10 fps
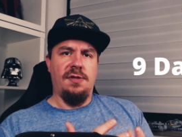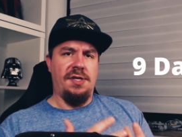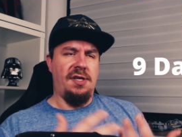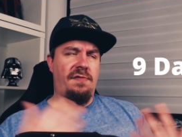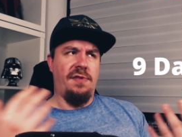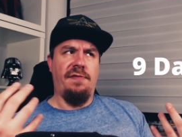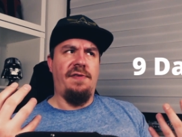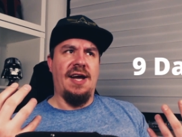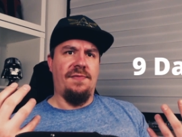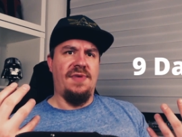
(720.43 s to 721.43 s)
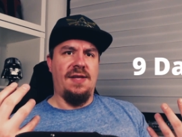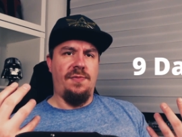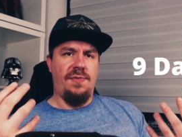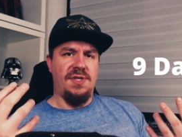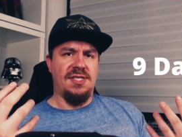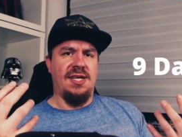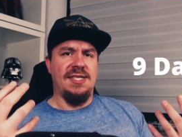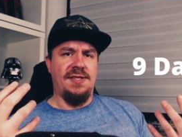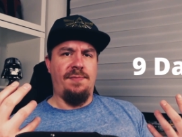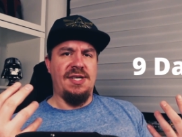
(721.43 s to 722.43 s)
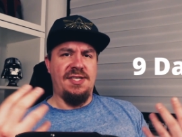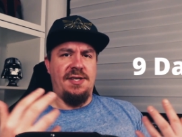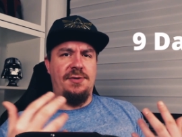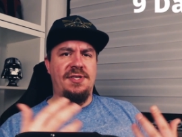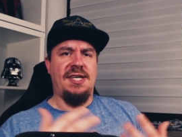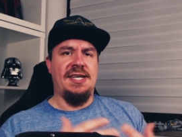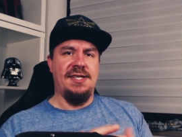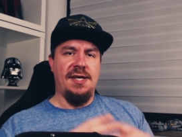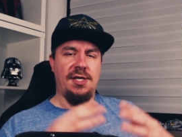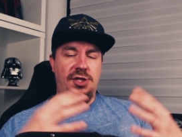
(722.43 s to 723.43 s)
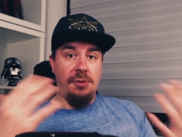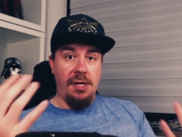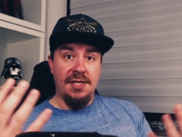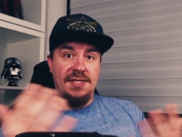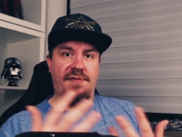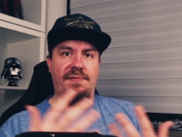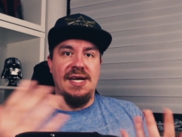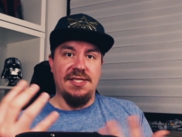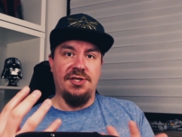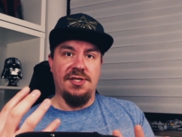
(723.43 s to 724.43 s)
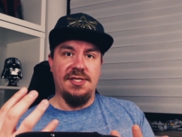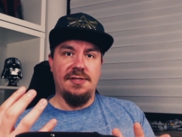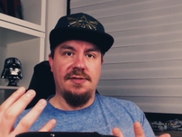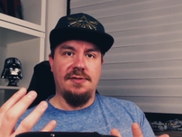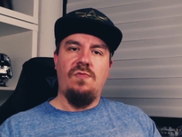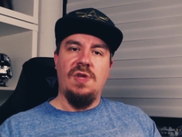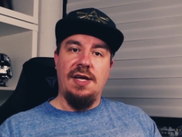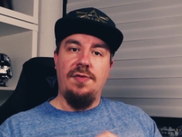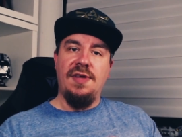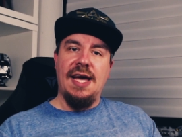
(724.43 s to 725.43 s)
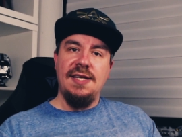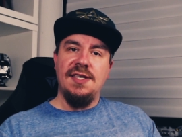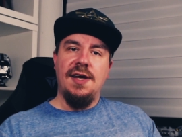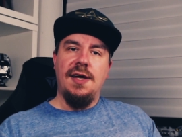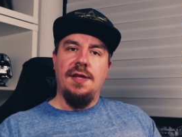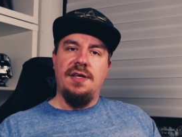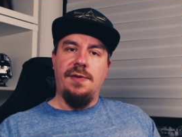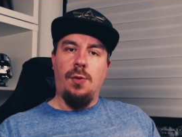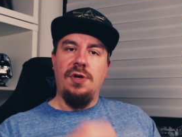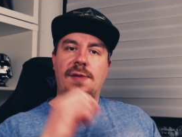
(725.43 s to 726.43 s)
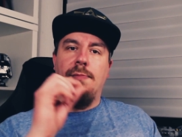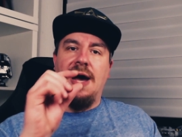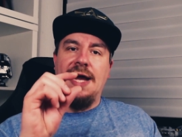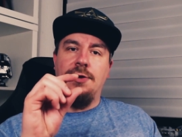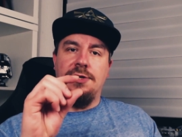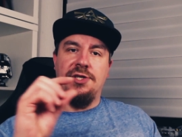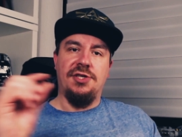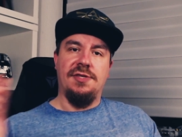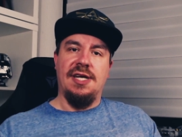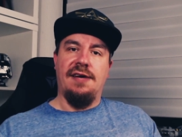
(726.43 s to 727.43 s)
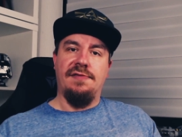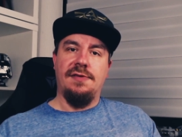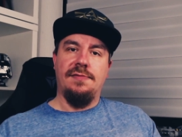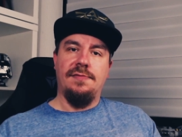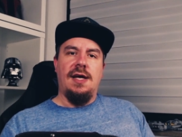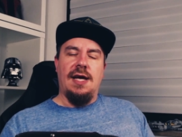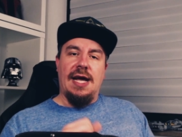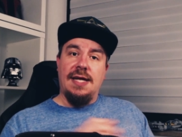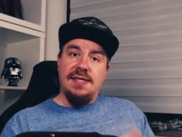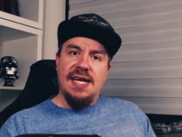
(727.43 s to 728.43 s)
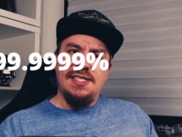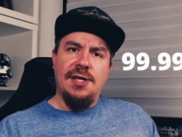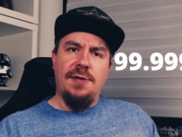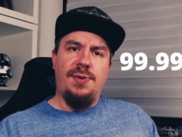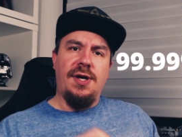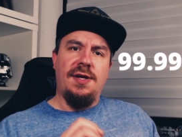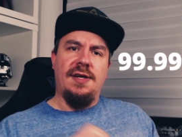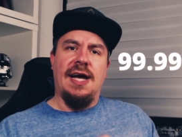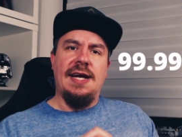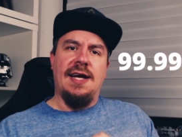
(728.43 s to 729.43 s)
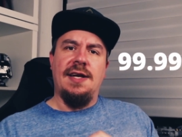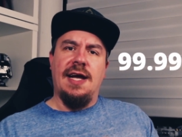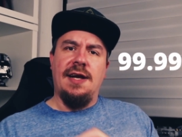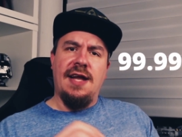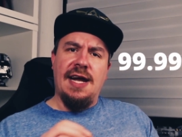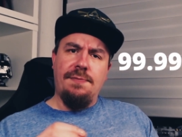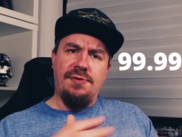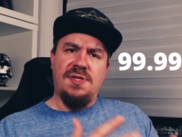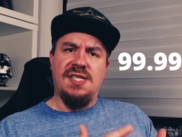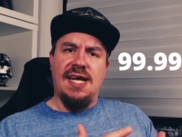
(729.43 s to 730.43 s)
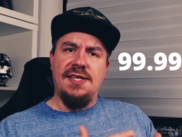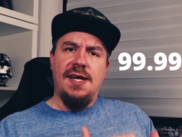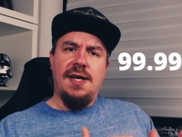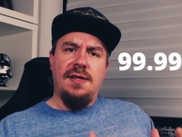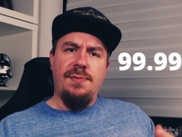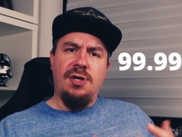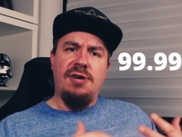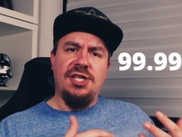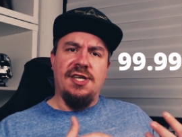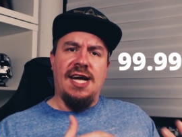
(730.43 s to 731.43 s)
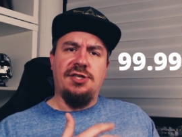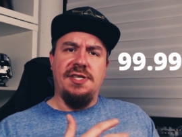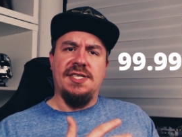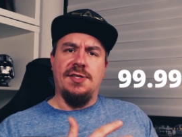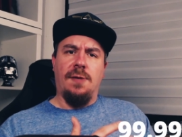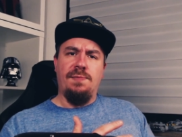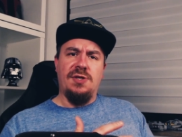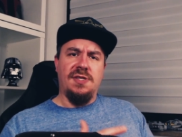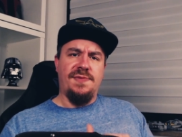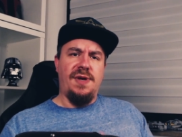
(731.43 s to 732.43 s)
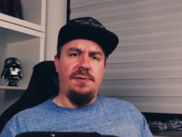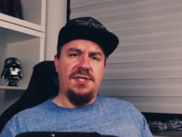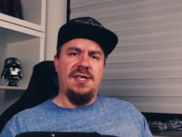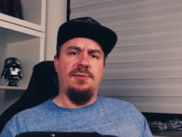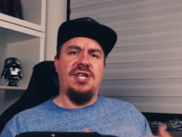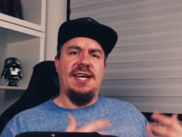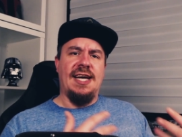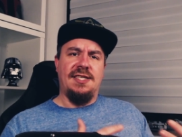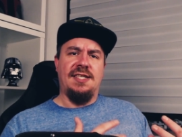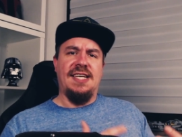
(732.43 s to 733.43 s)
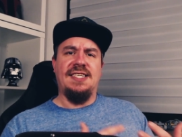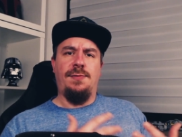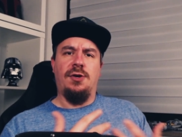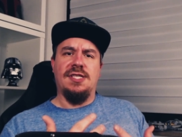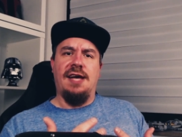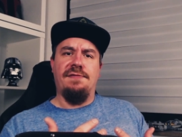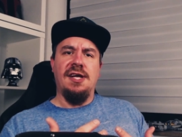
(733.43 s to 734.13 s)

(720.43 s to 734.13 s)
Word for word: given the fact that this cluster basically contained trillions of messages. In the end, there are only minor issues left. At 99.9999%, the migration actually stopped because there were some gigantic data blocks left